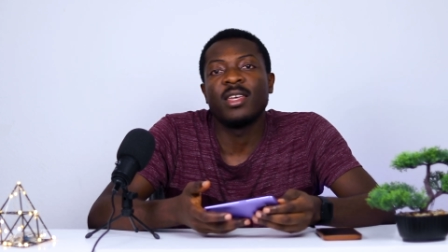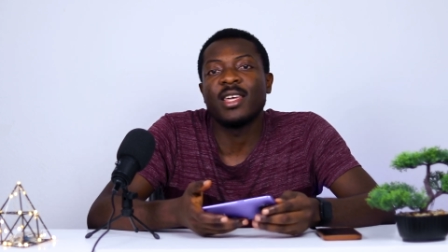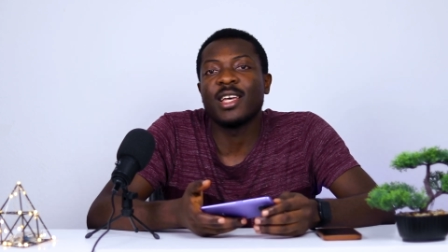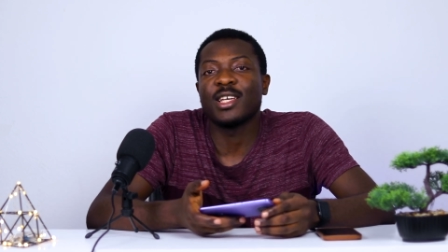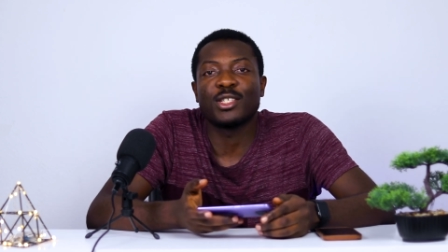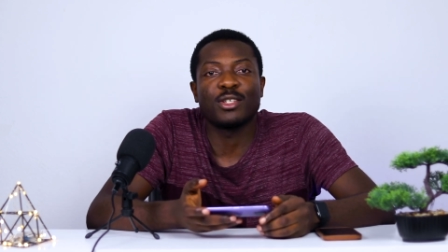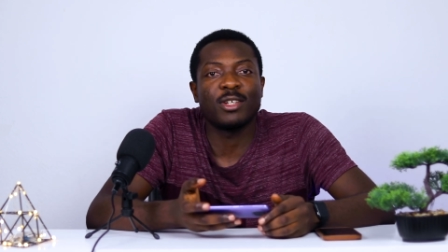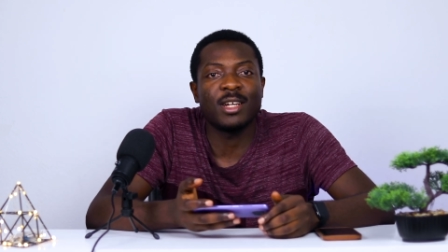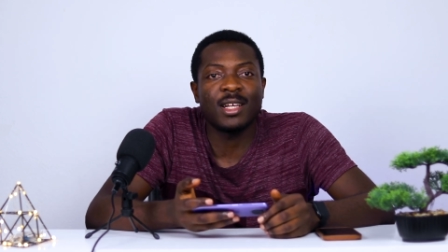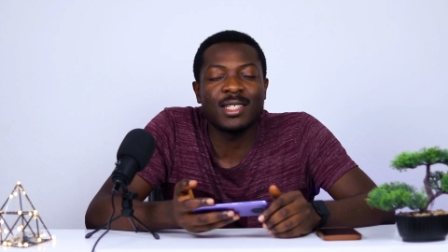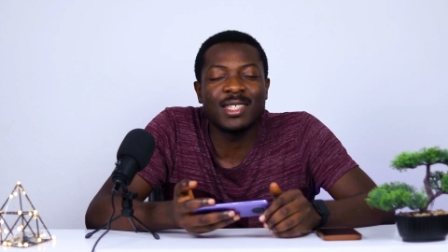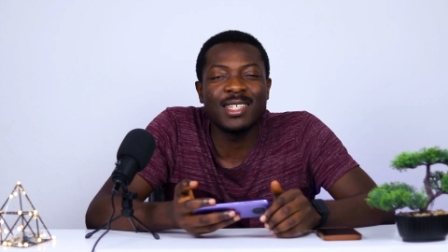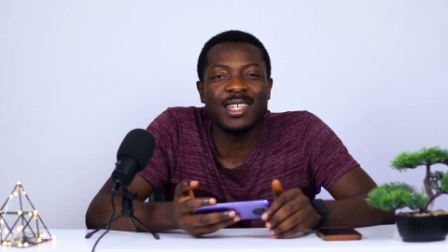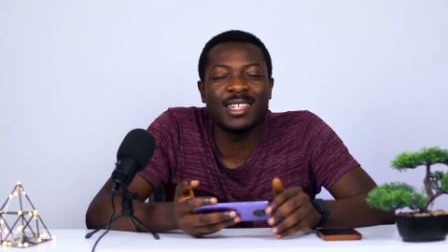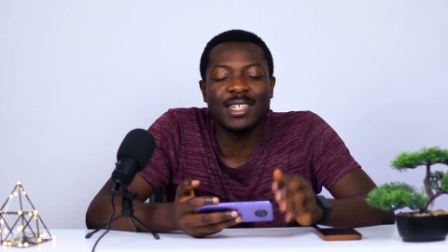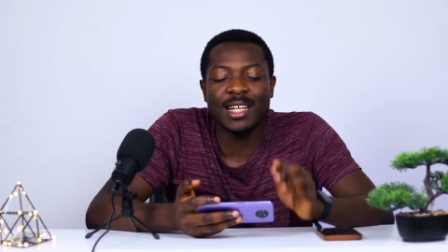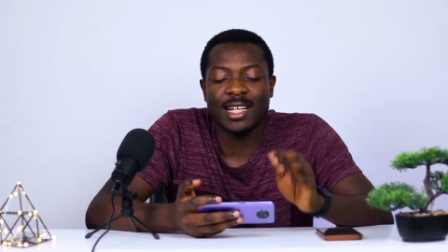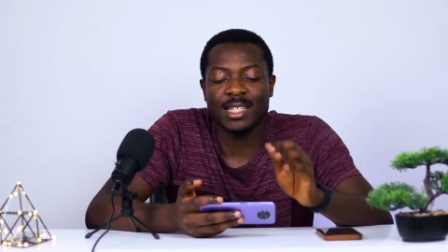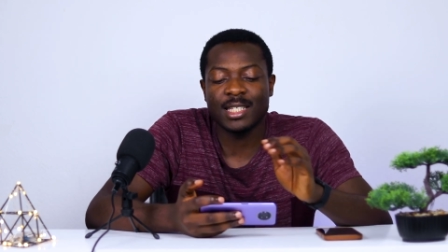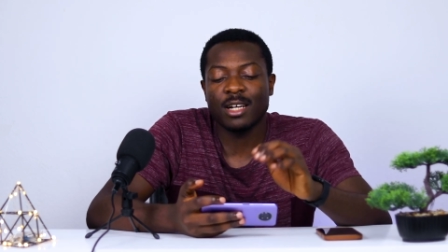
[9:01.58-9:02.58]
Yeah, so that's
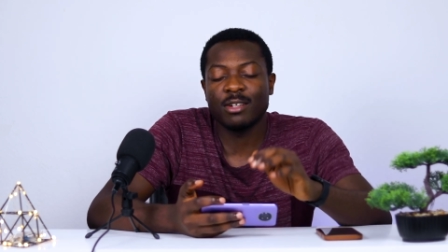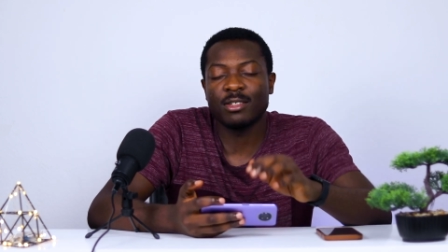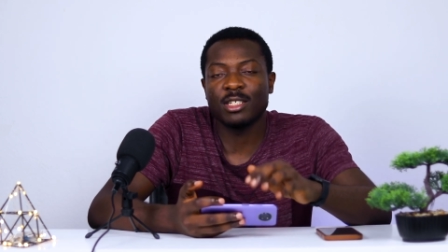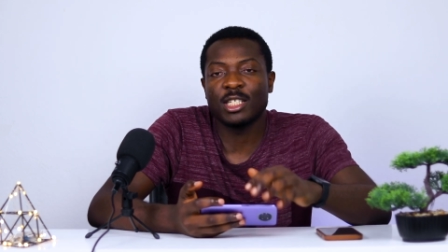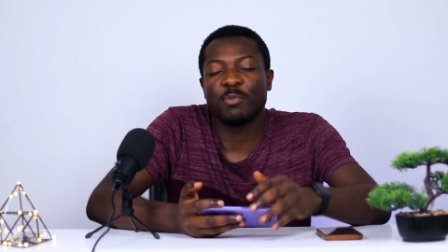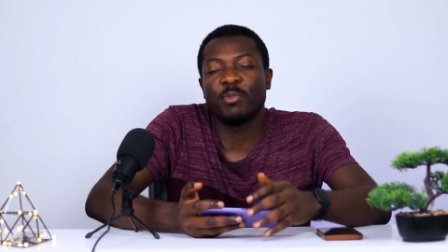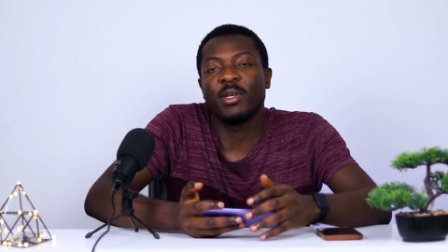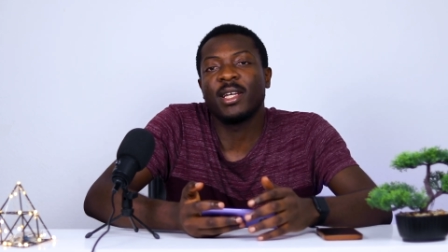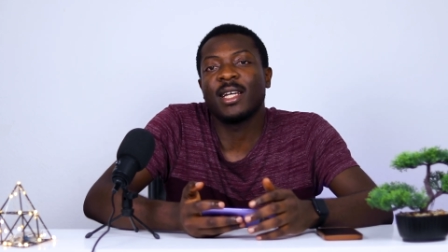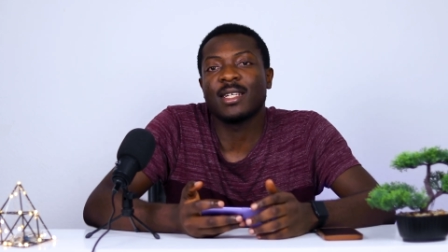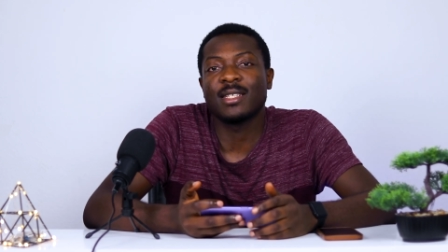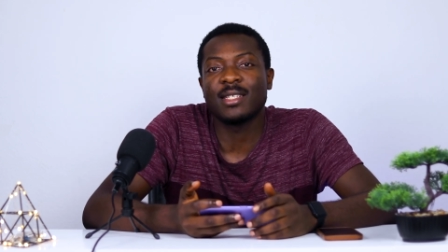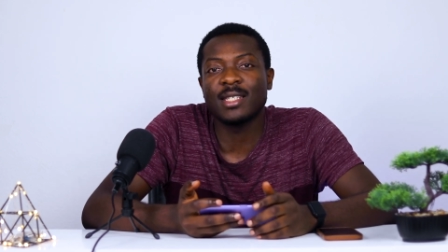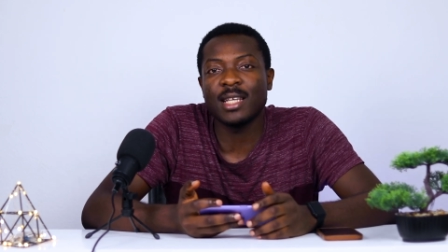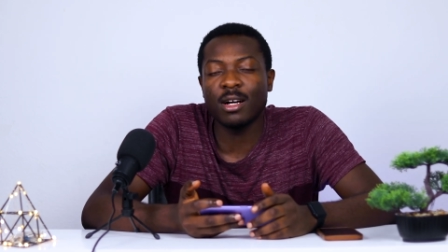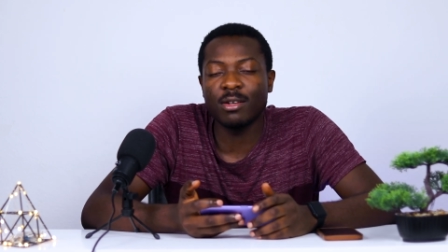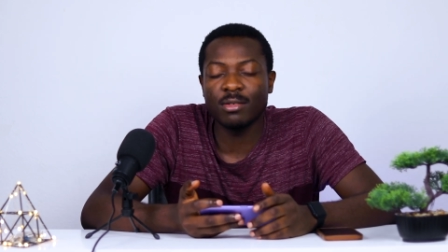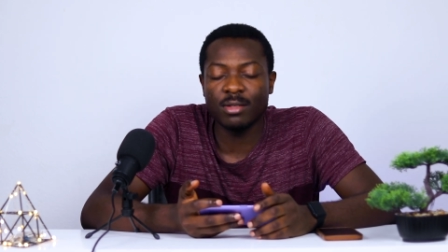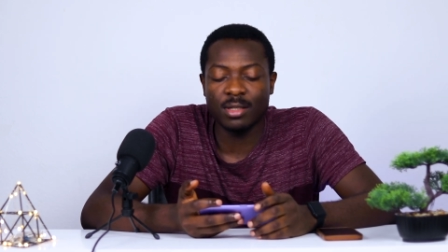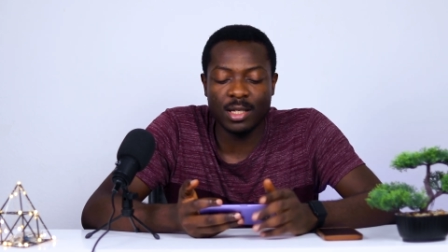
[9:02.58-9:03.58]
it. That's how the speaker
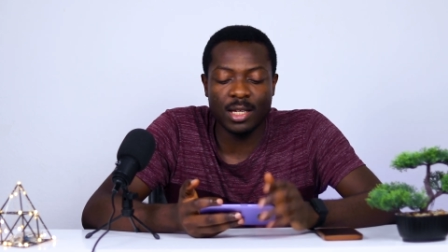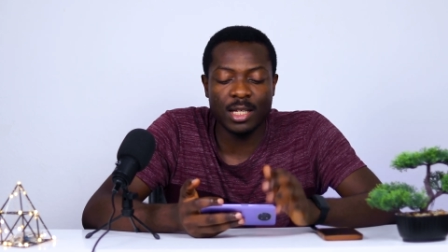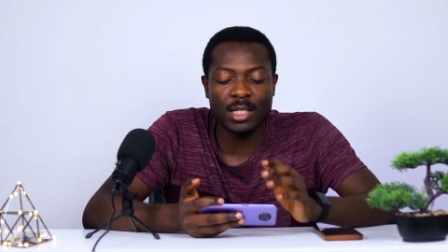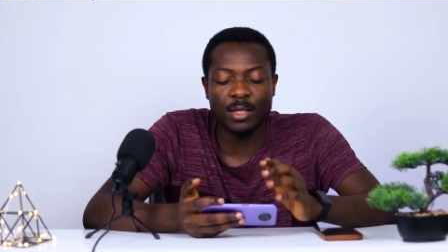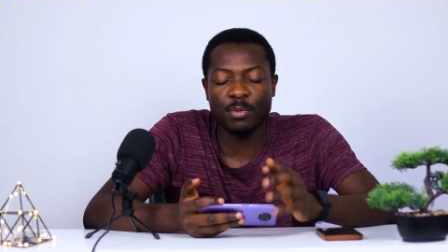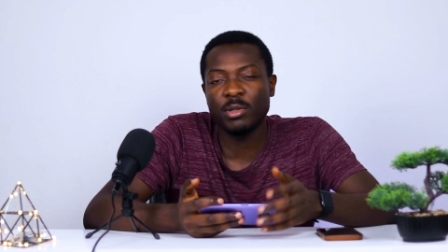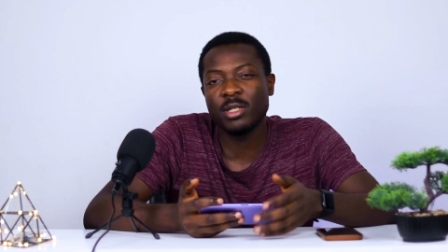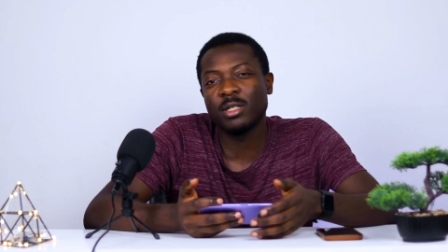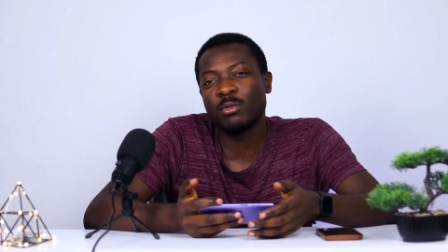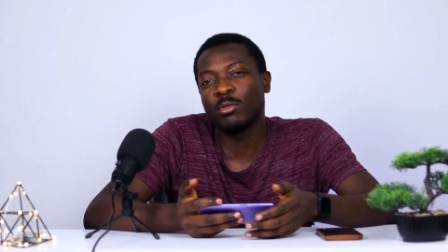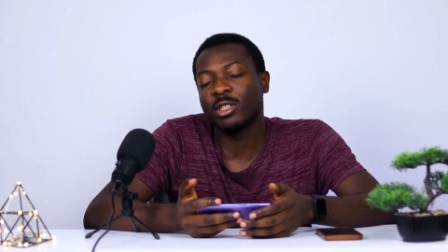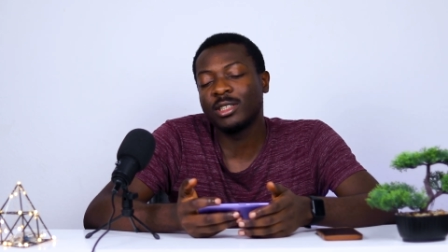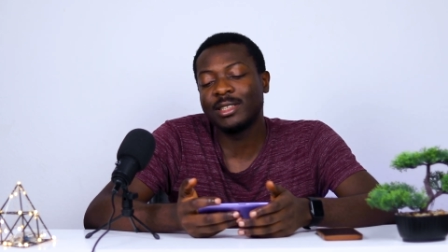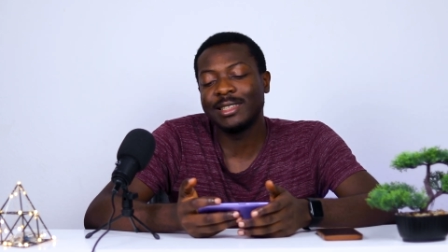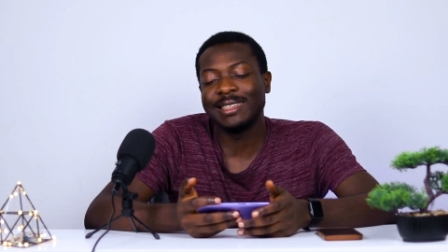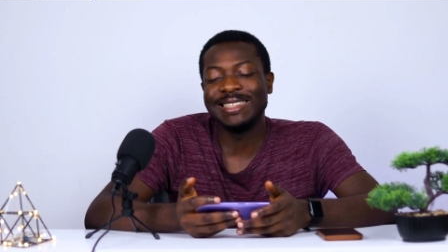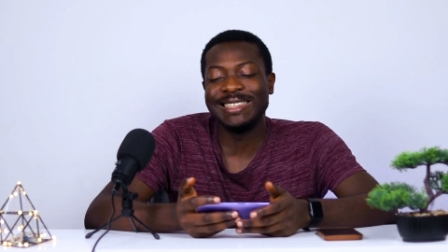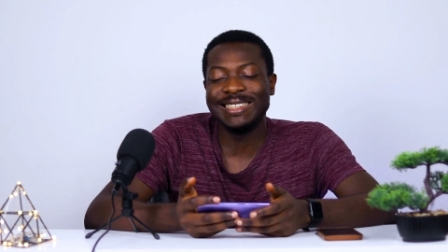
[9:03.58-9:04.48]
sounds. It's pretty much